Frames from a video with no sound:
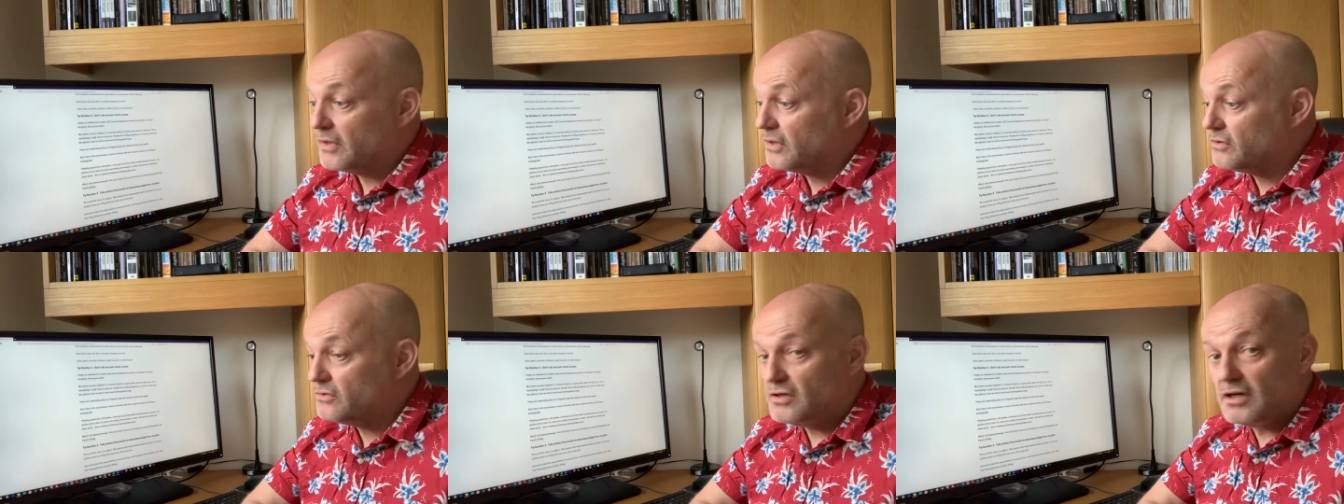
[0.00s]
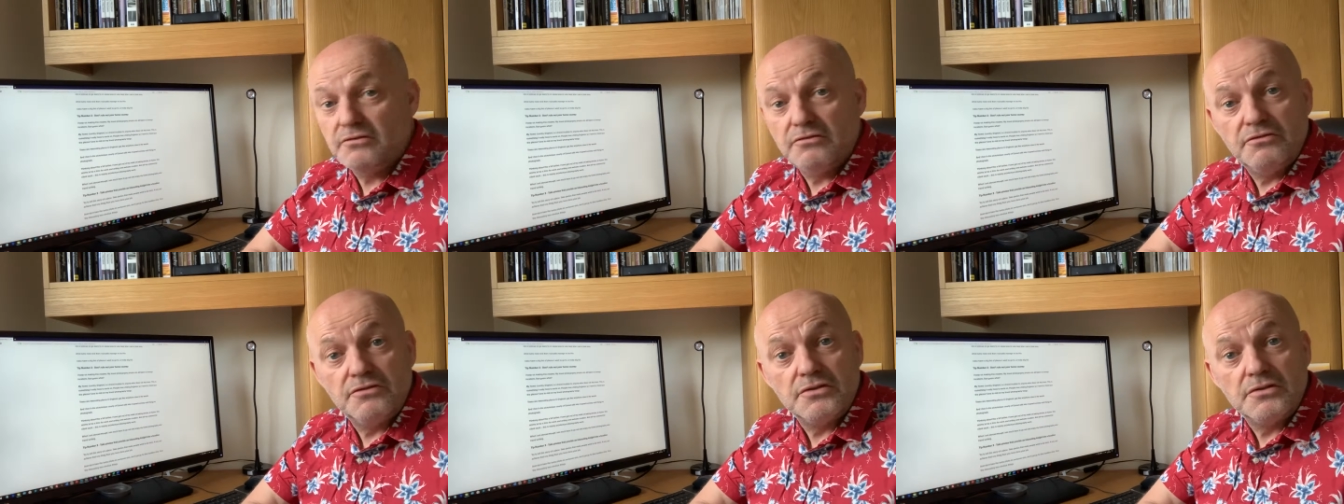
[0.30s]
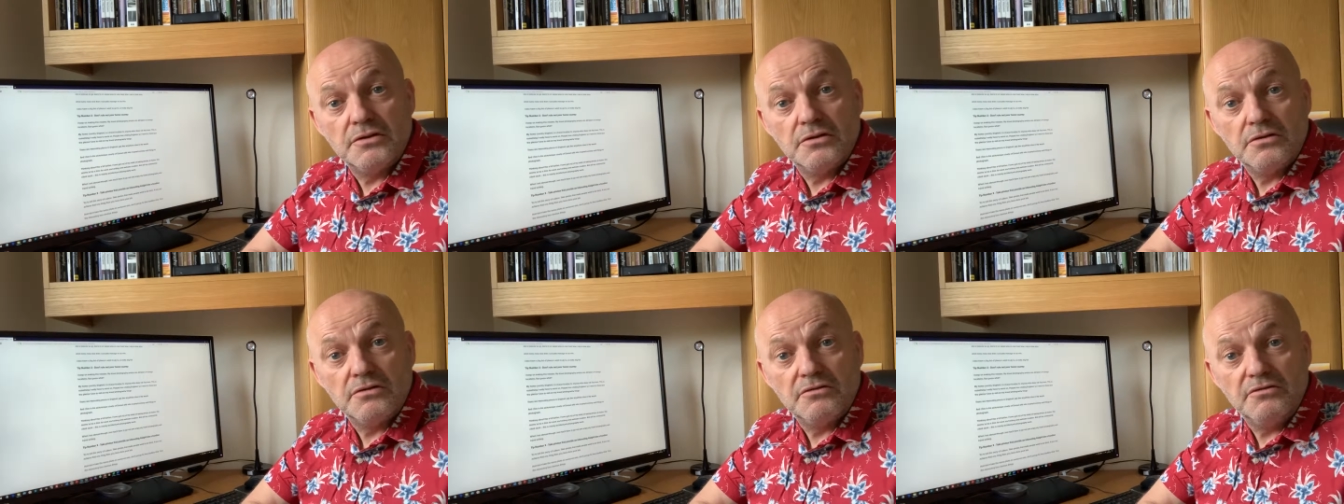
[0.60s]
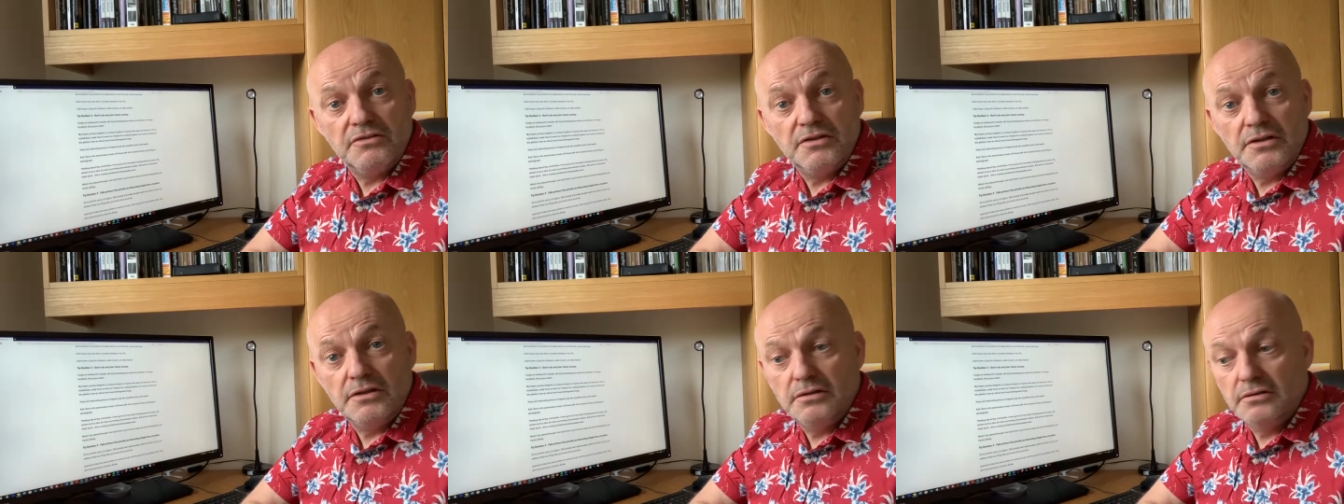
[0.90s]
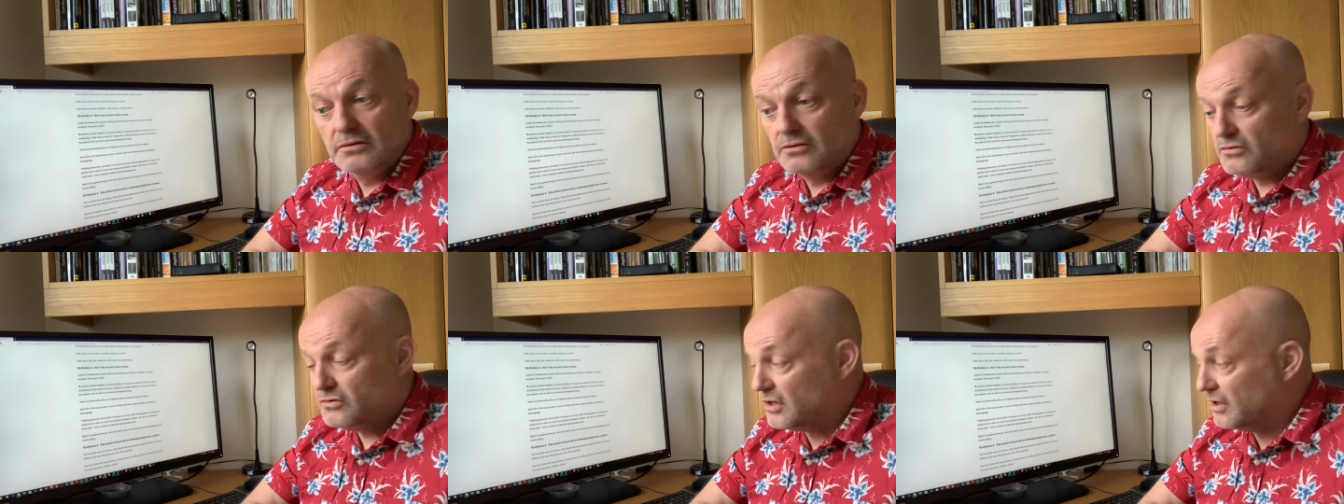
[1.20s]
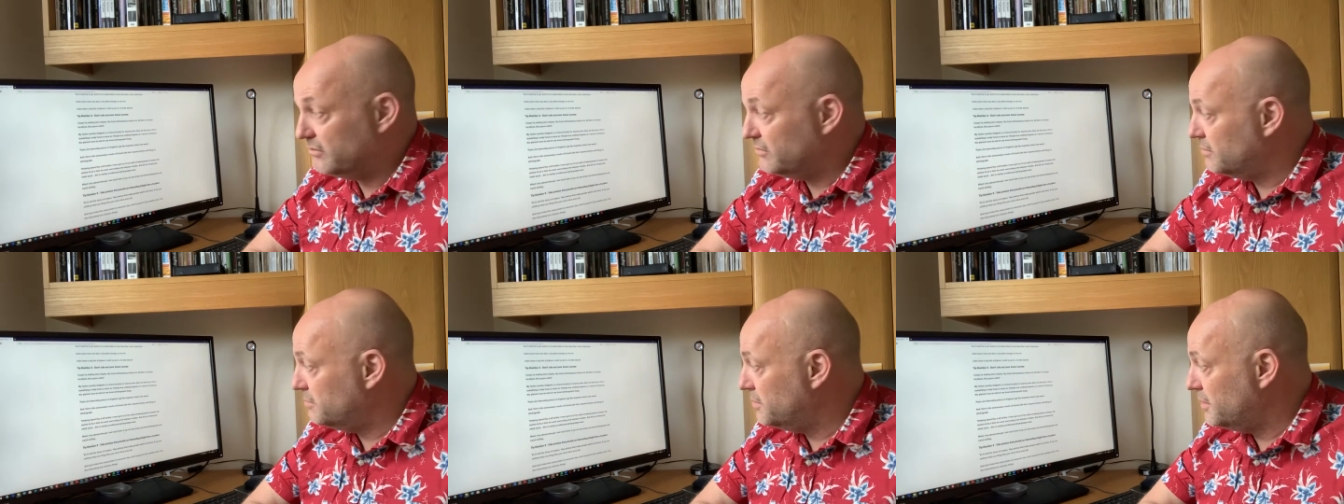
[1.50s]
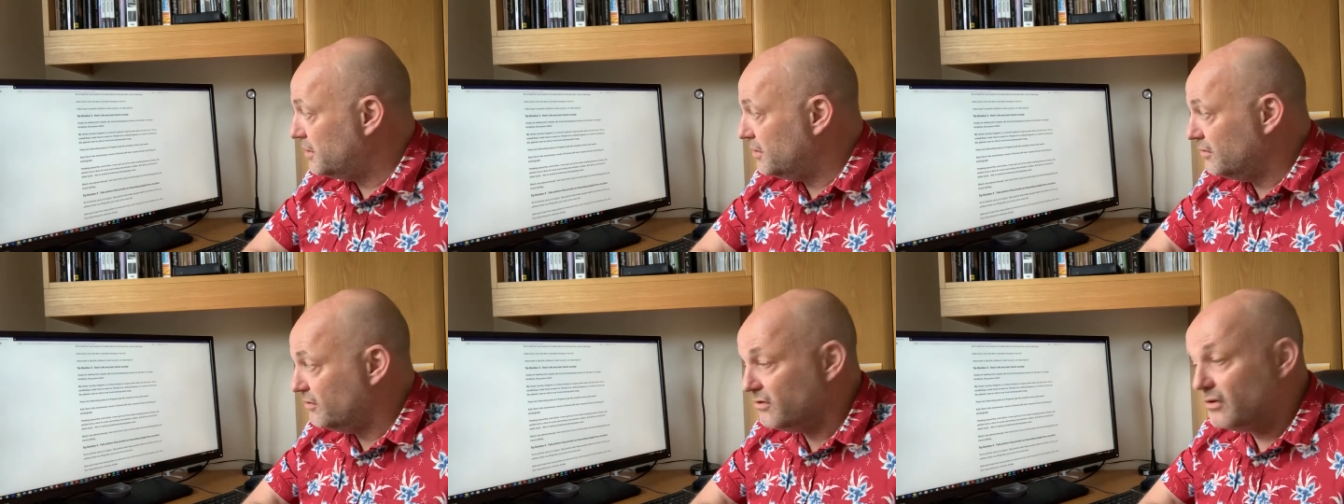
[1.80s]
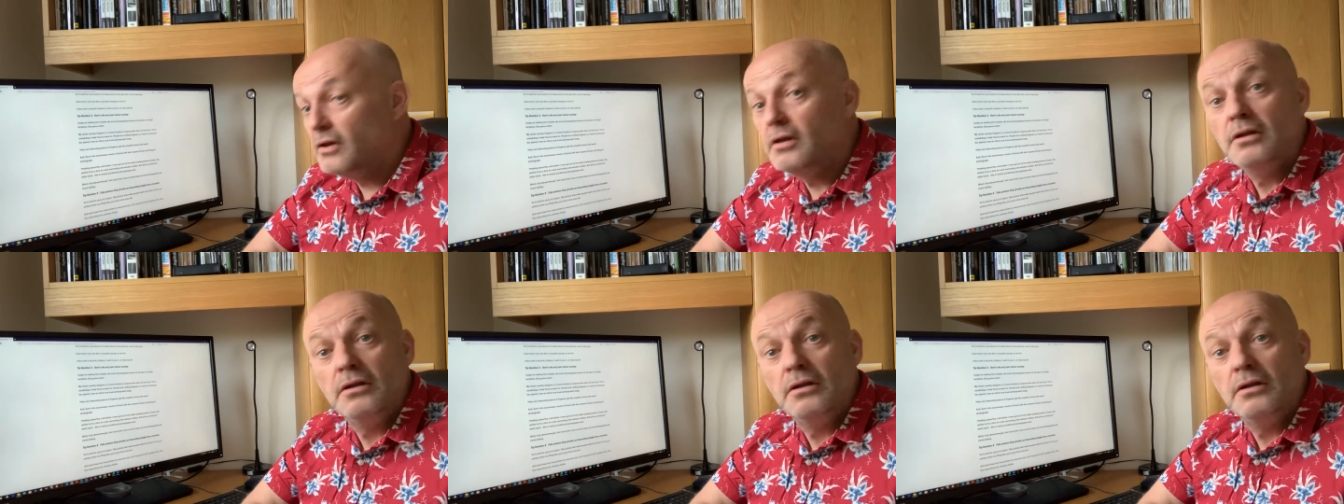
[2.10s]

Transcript: Travel photography, travel blogs.